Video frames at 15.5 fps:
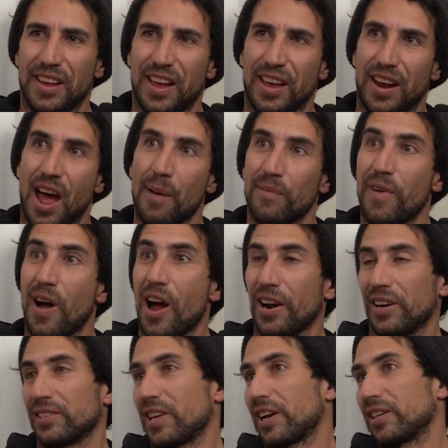And I'm
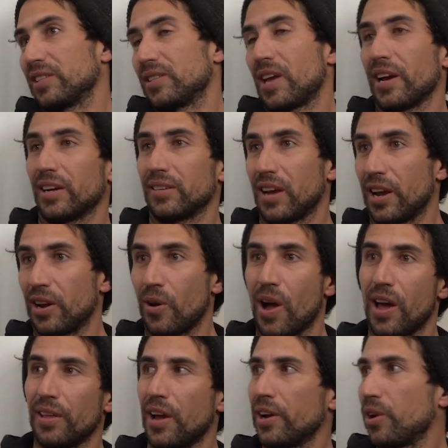fine because I
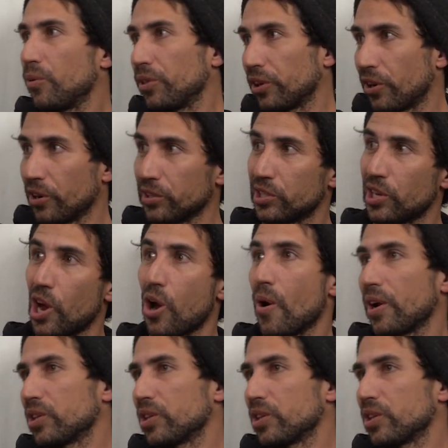know where the currents go.